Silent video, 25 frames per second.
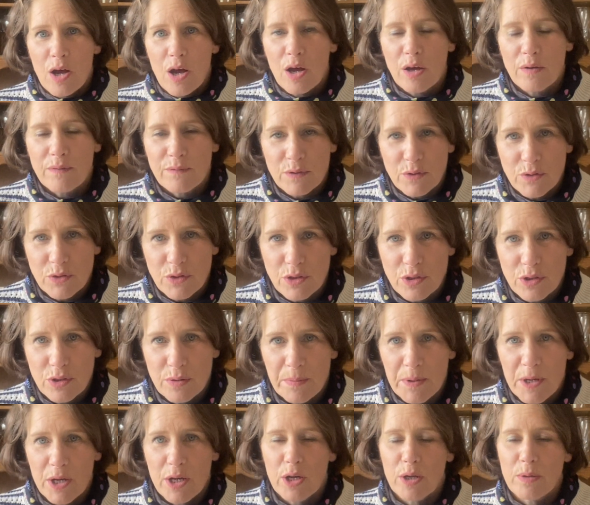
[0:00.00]
Hi Frost
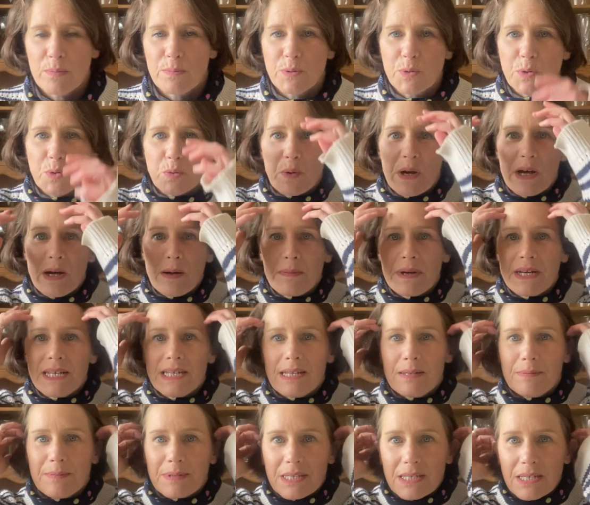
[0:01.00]
Tube, I hope all's well. My
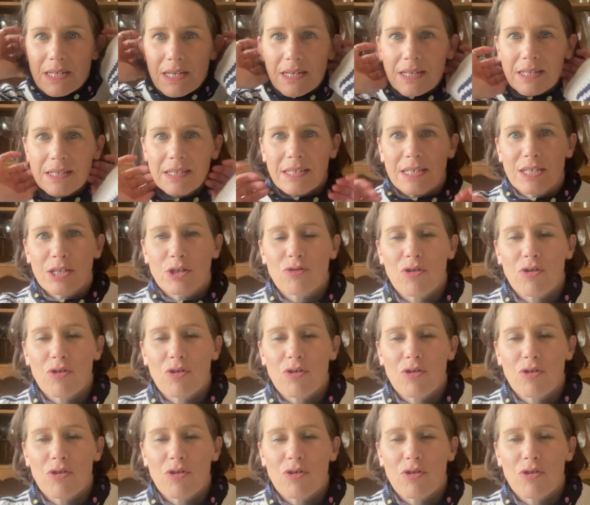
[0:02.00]
name is Kirsty,